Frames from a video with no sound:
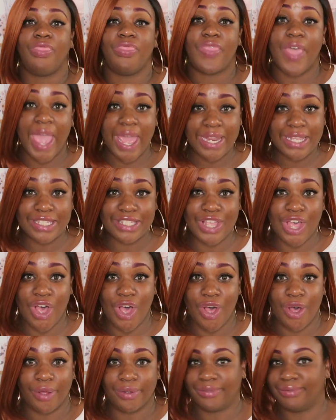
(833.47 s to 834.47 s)
That is
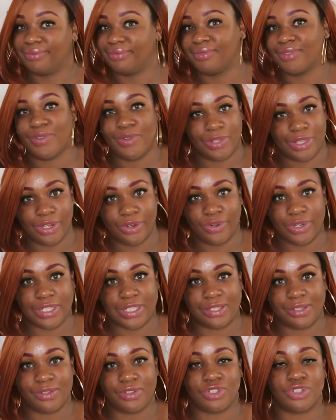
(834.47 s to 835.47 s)
all with the
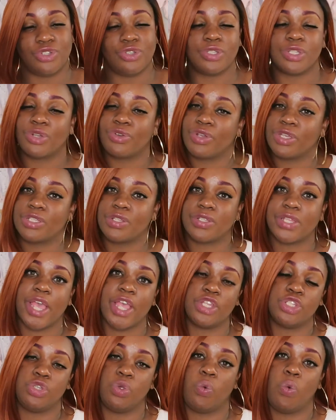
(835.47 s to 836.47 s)
crystals. Use the crystals
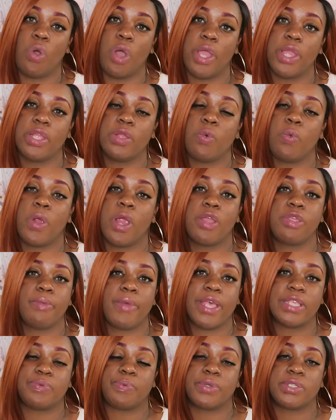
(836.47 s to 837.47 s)
as you want. Wear them
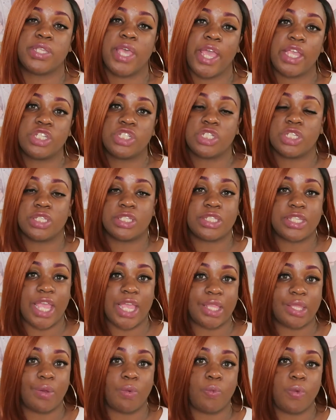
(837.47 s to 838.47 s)
as protection.
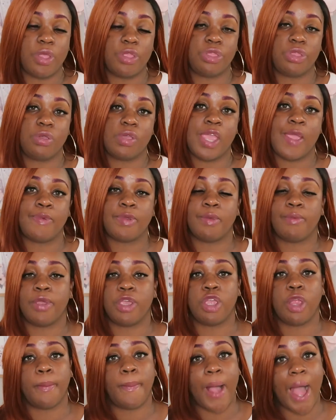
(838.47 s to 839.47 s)
Take them with you. Keep them
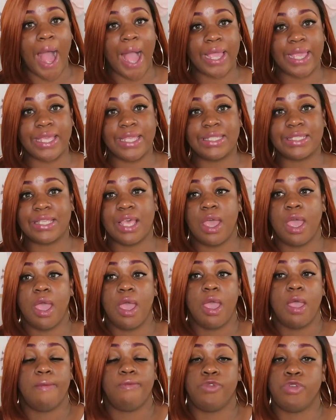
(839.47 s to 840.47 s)
in your pockets.
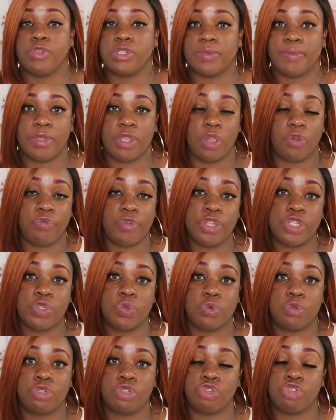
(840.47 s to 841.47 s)
Use them in your
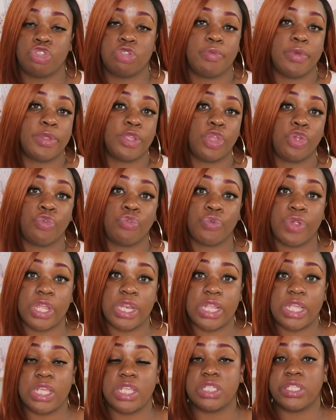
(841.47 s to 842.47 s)
rituals. Use them in your
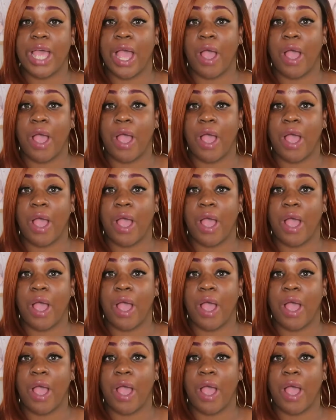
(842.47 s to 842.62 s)
readings.